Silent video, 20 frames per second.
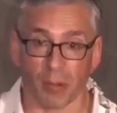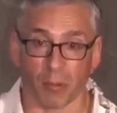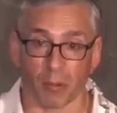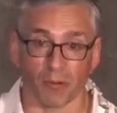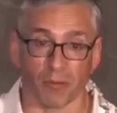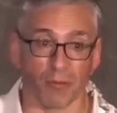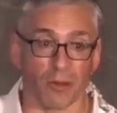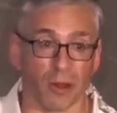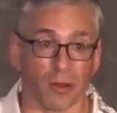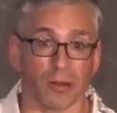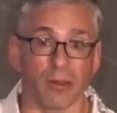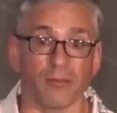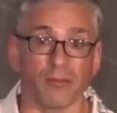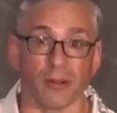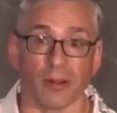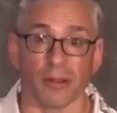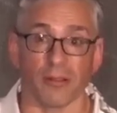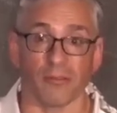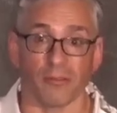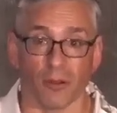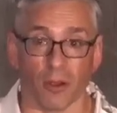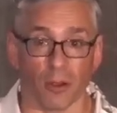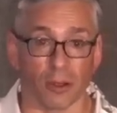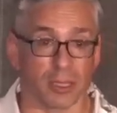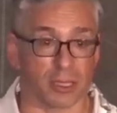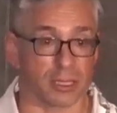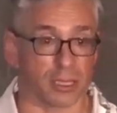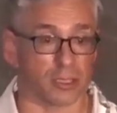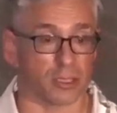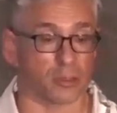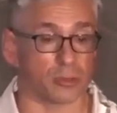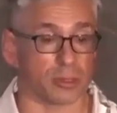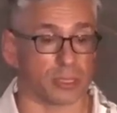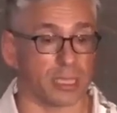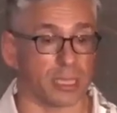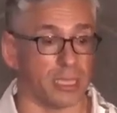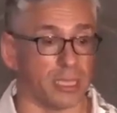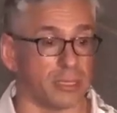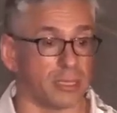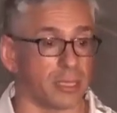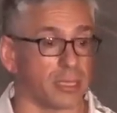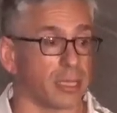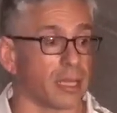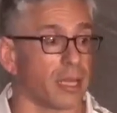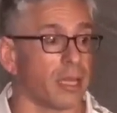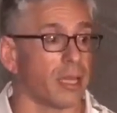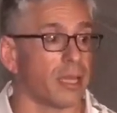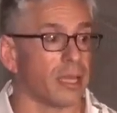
We're very very focused and strategic